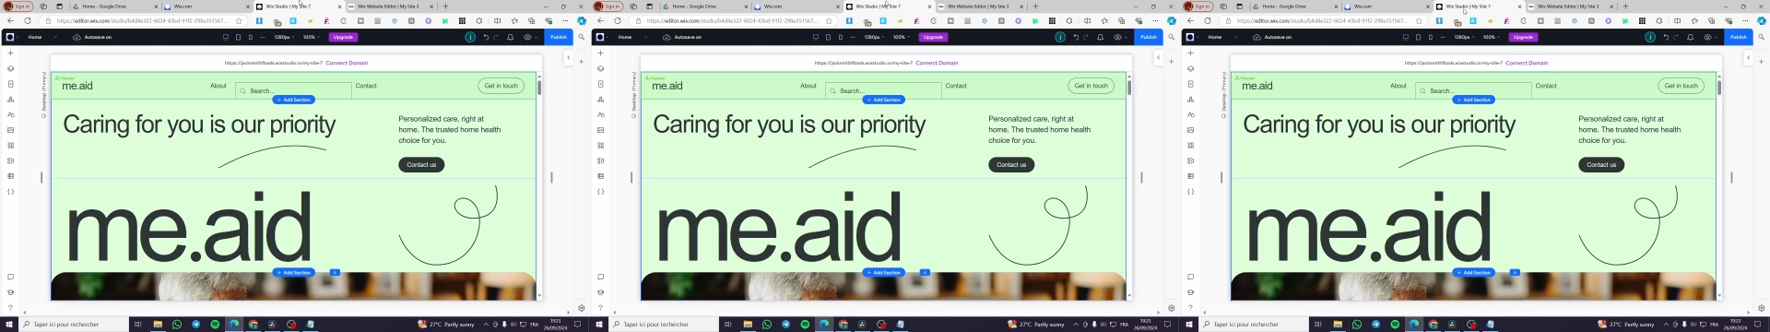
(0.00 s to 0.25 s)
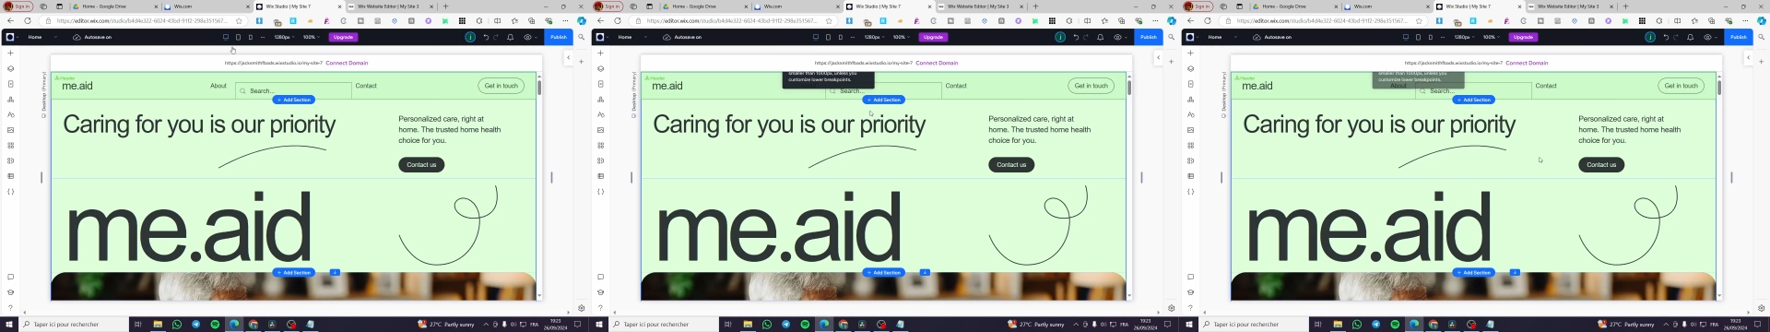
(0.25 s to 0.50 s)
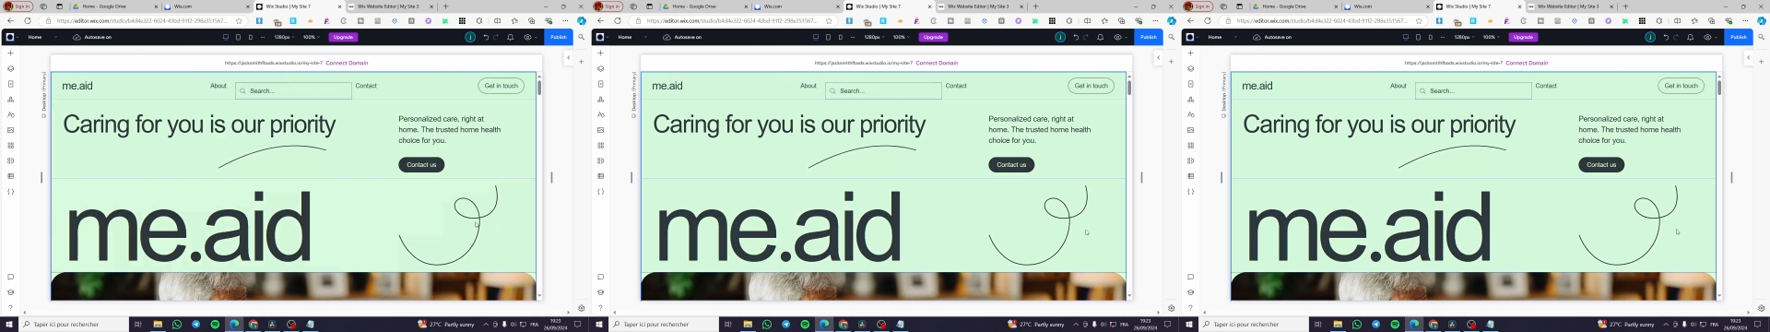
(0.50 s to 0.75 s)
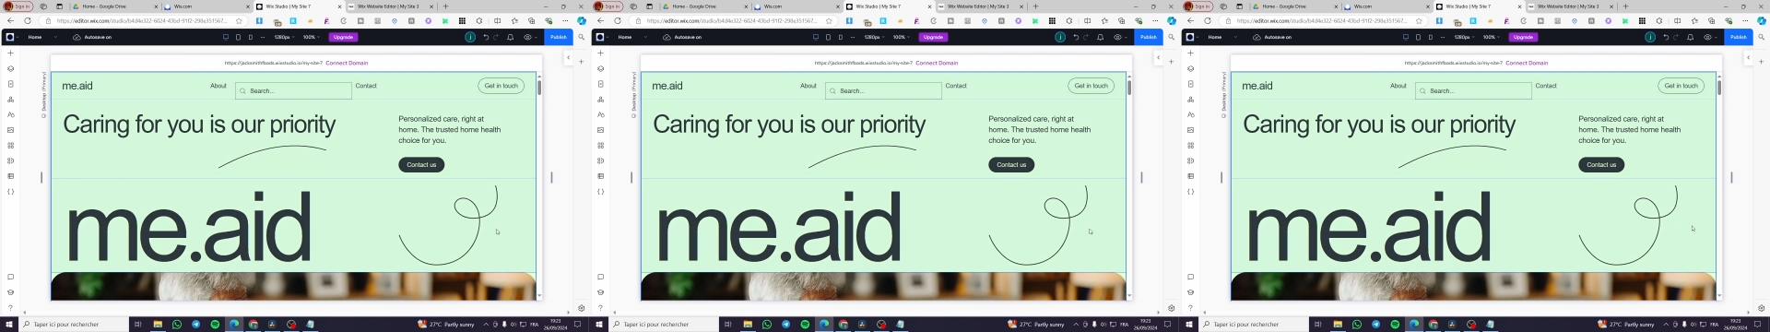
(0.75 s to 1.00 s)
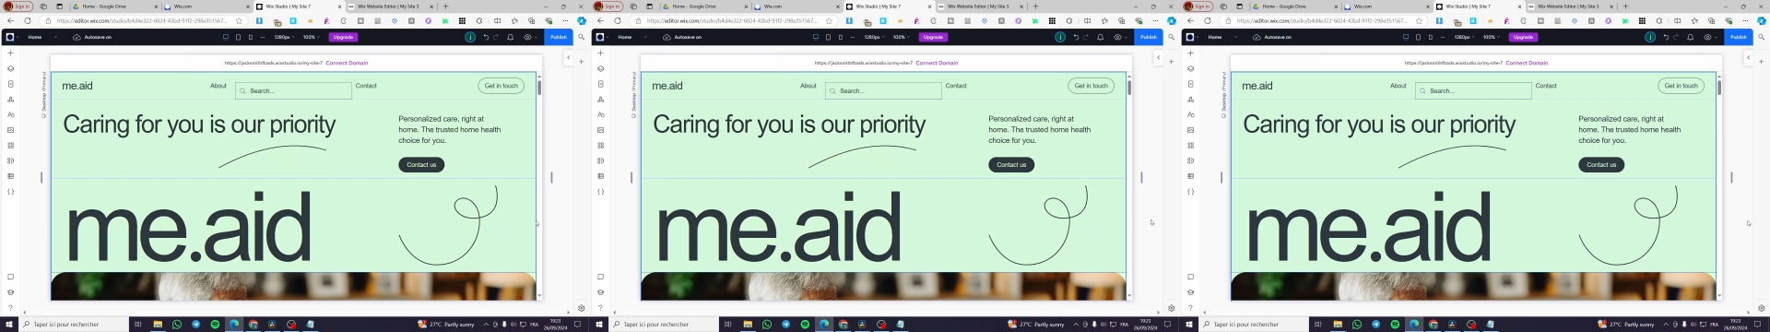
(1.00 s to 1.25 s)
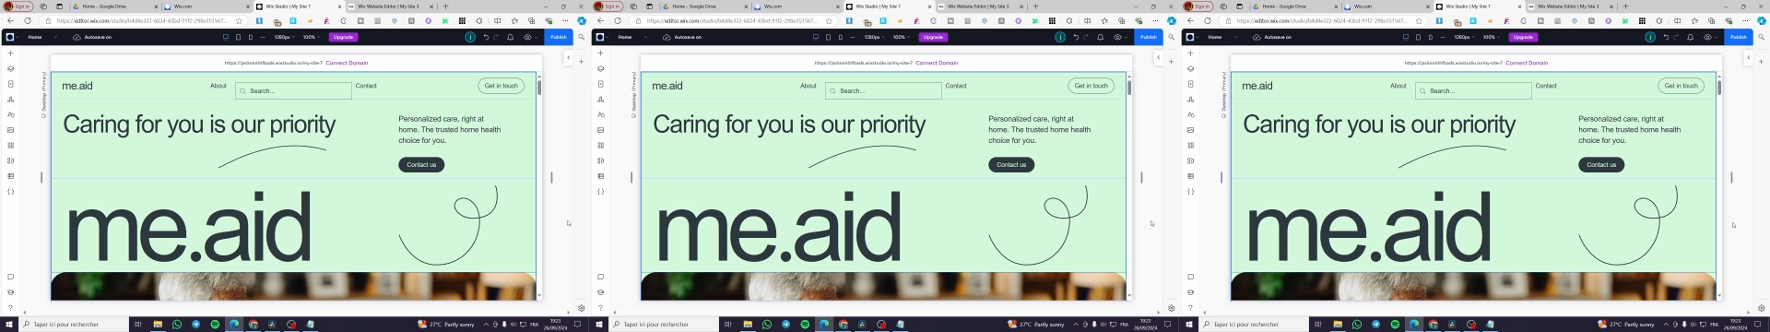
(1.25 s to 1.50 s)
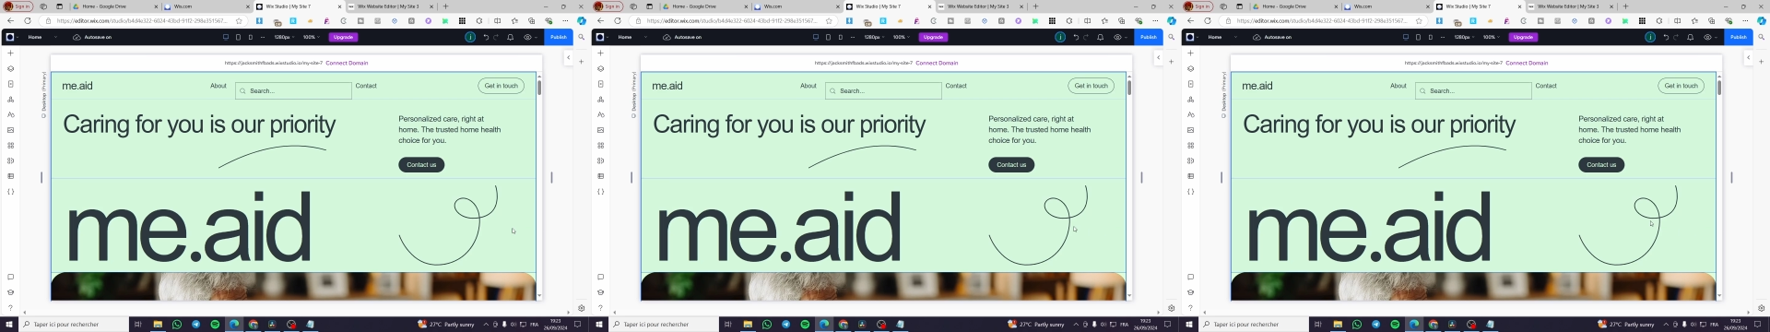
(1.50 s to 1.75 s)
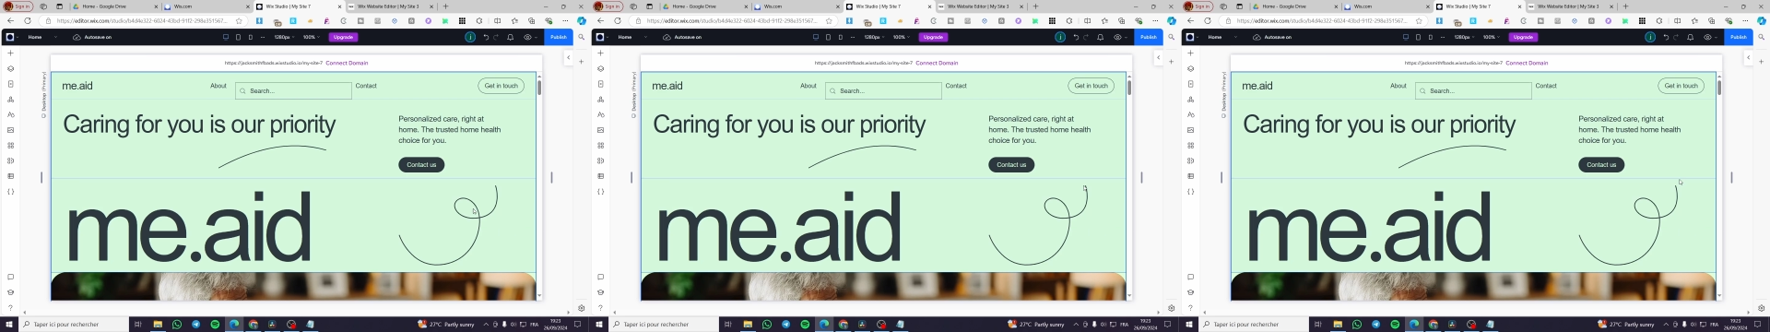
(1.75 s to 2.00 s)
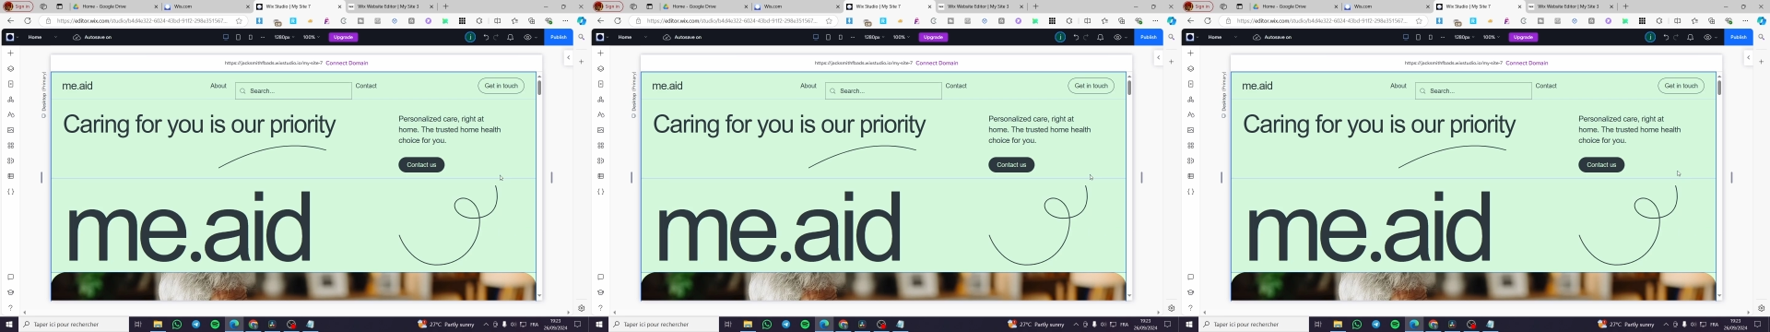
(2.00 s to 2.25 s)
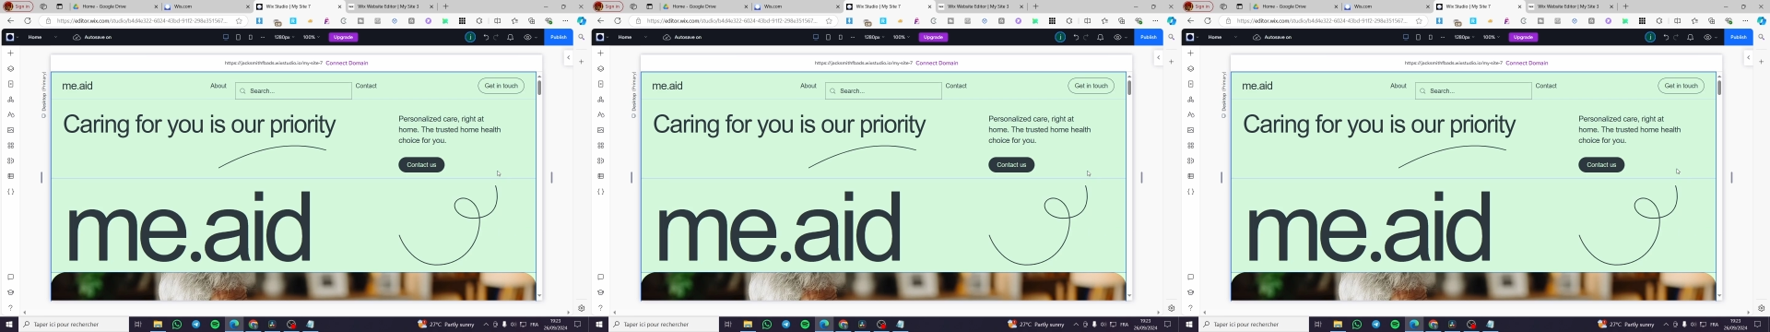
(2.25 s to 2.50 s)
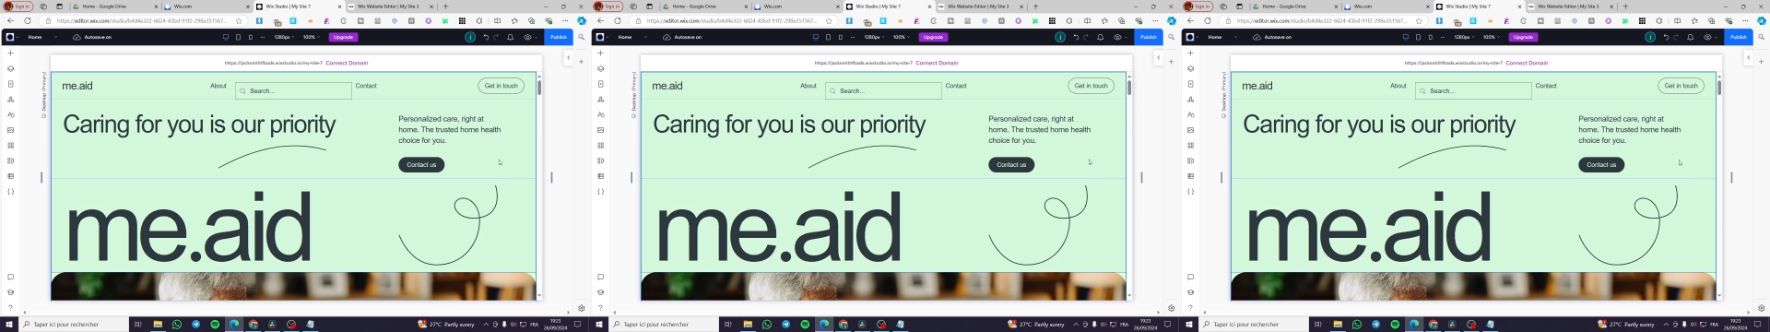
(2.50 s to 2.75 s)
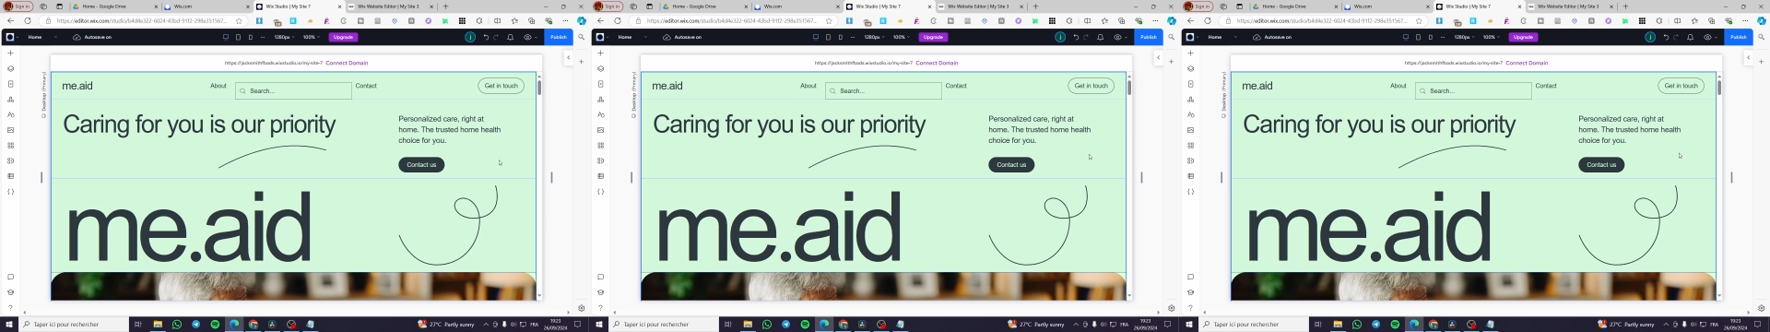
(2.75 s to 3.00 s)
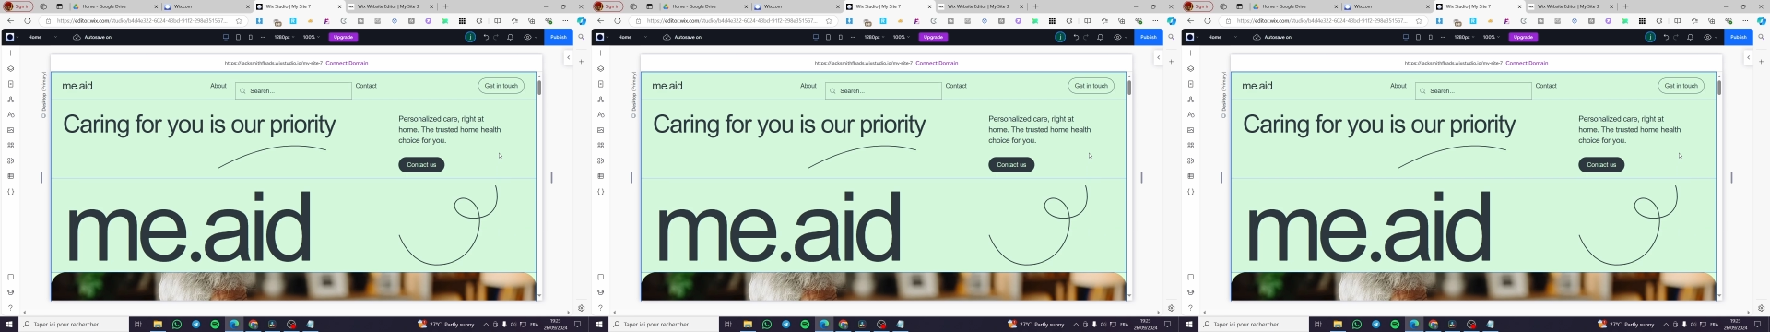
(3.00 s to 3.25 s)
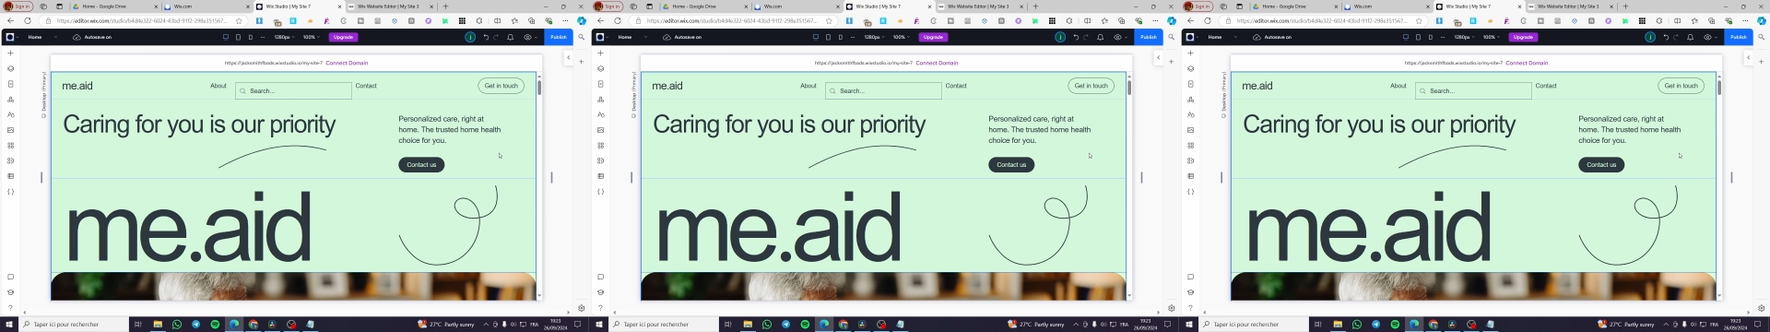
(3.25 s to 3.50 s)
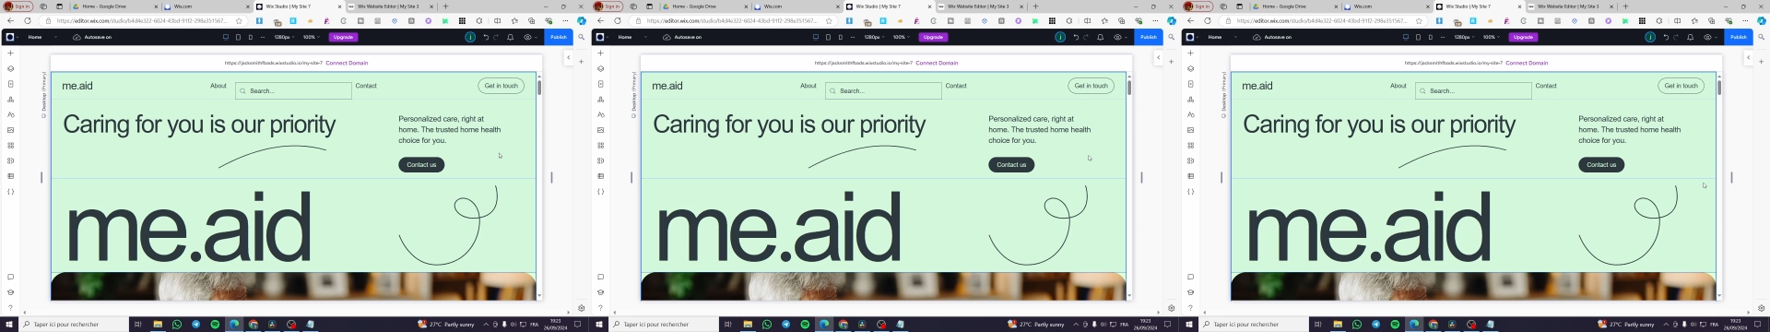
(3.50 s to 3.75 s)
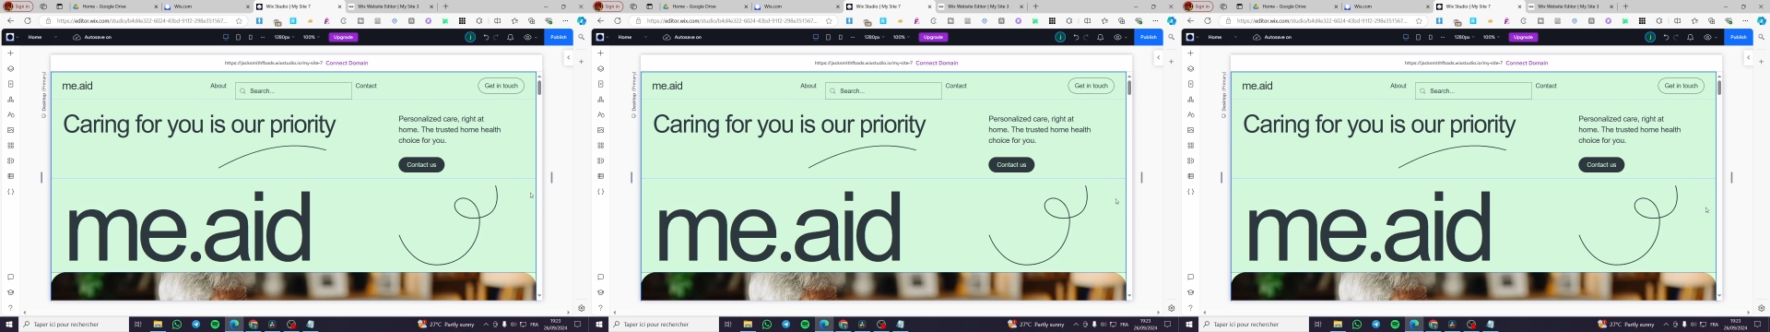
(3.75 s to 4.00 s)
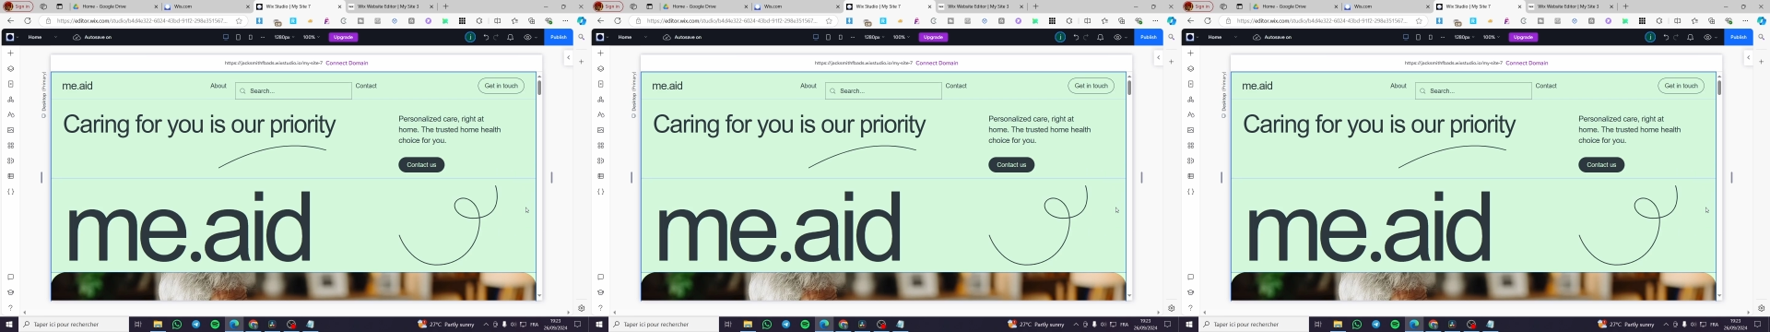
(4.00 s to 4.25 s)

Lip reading: (no speaker visible)